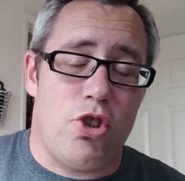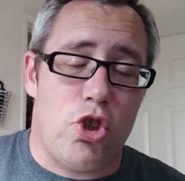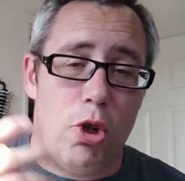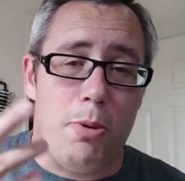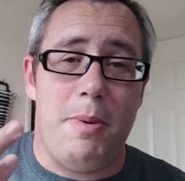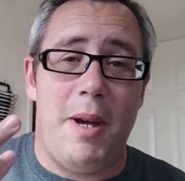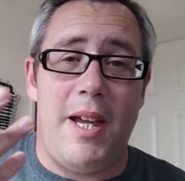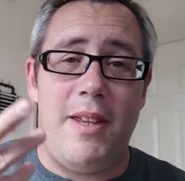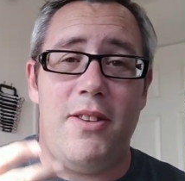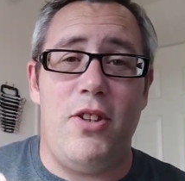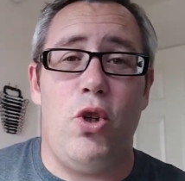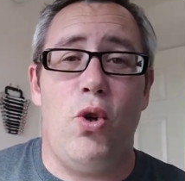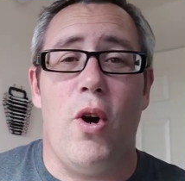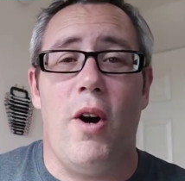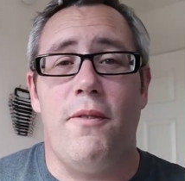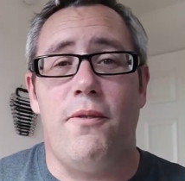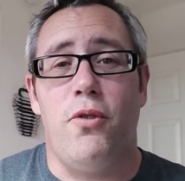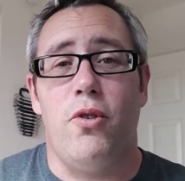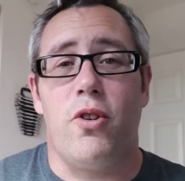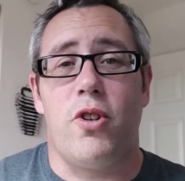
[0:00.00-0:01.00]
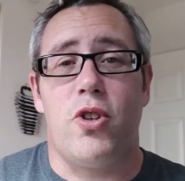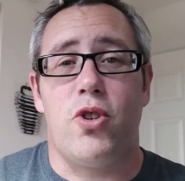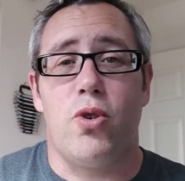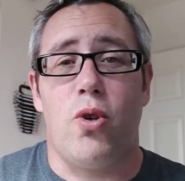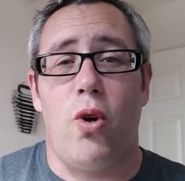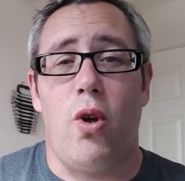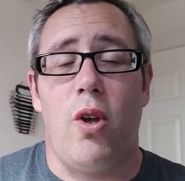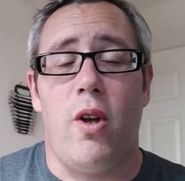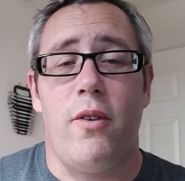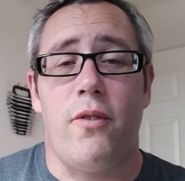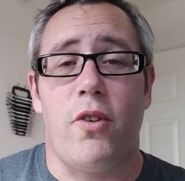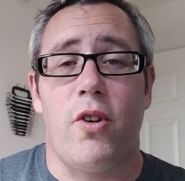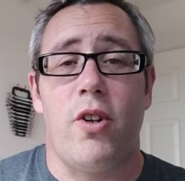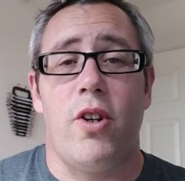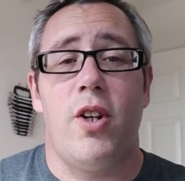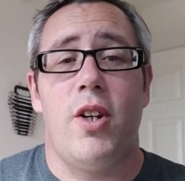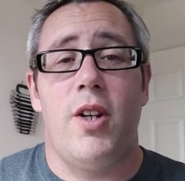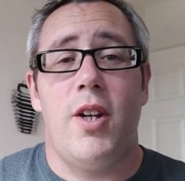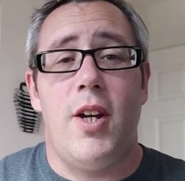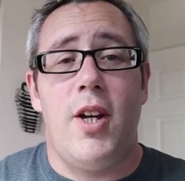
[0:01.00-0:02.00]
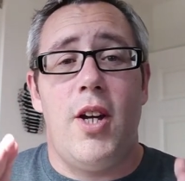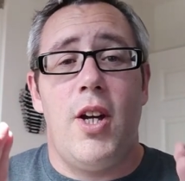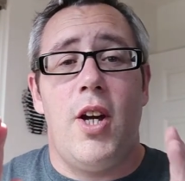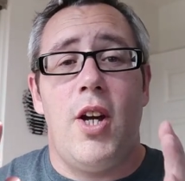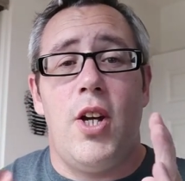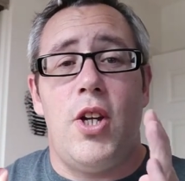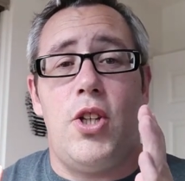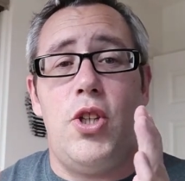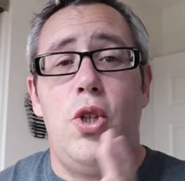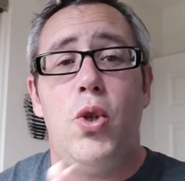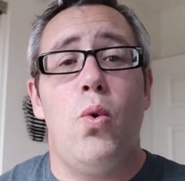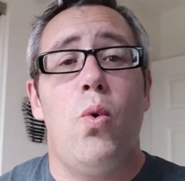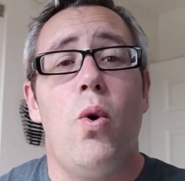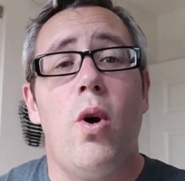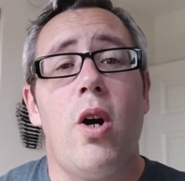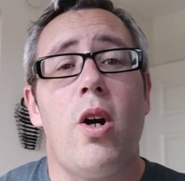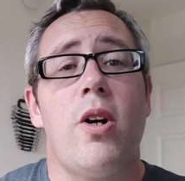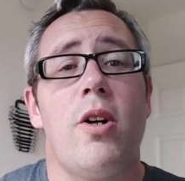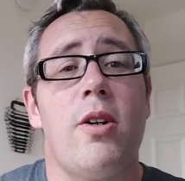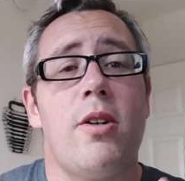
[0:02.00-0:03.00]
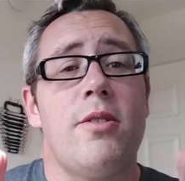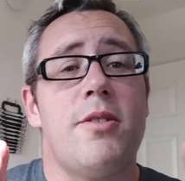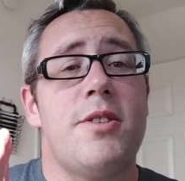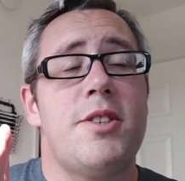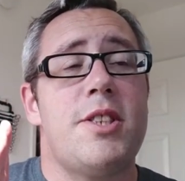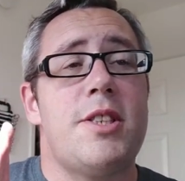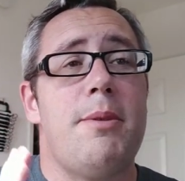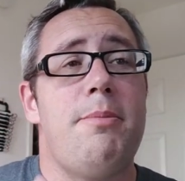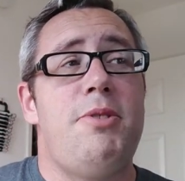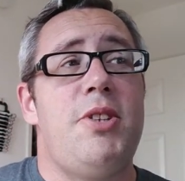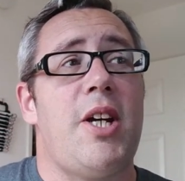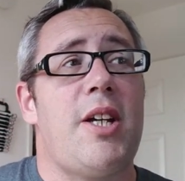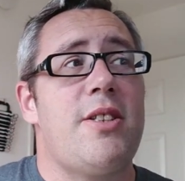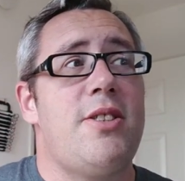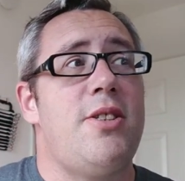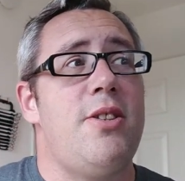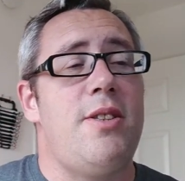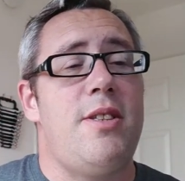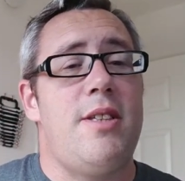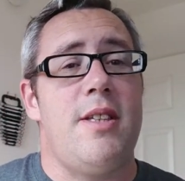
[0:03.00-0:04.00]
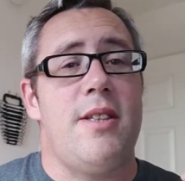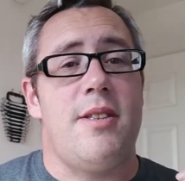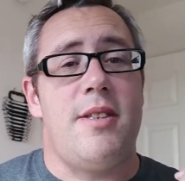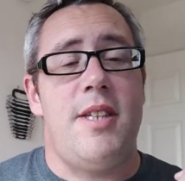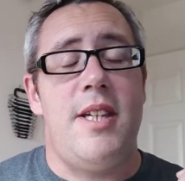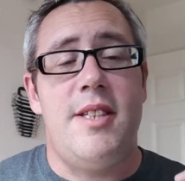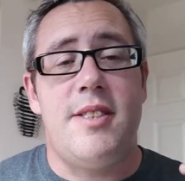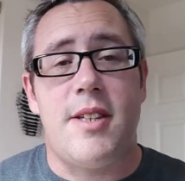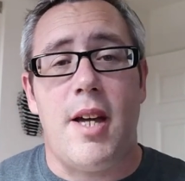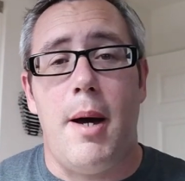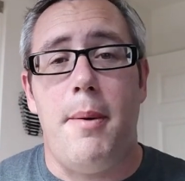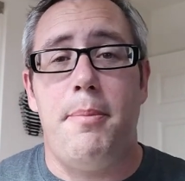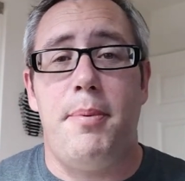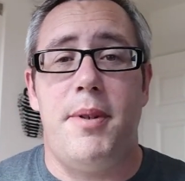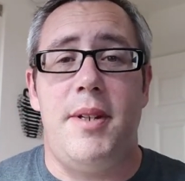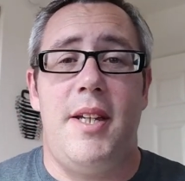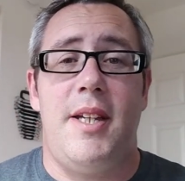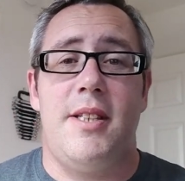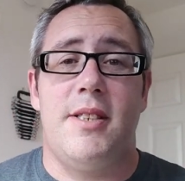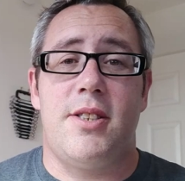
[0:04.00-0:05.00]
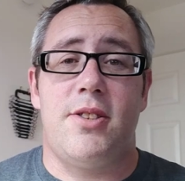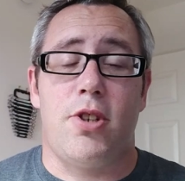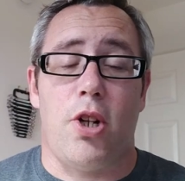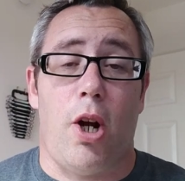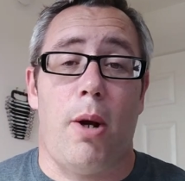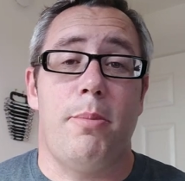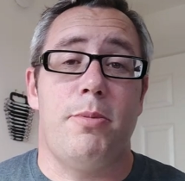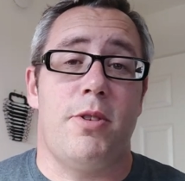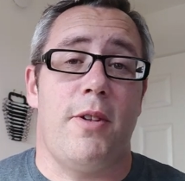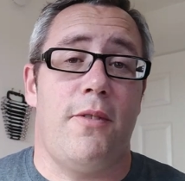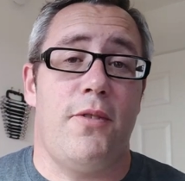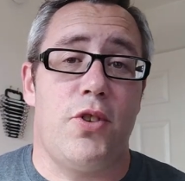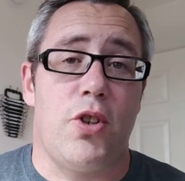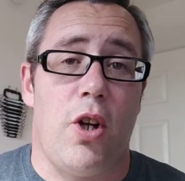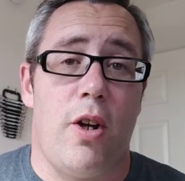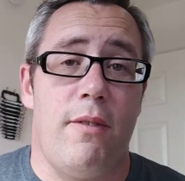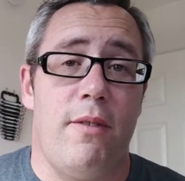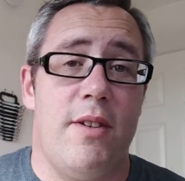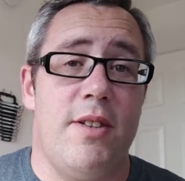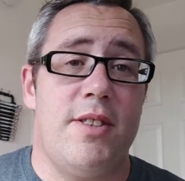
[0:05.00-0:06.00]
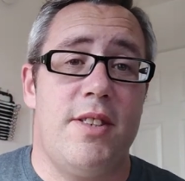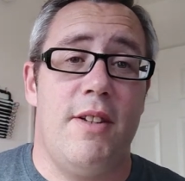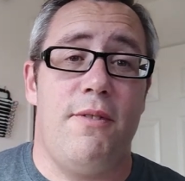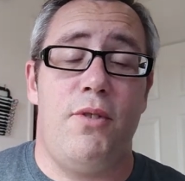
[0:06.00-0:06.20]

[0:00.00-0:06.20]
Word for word: domain that you have full control over you are subject to th- these companies' terms of service.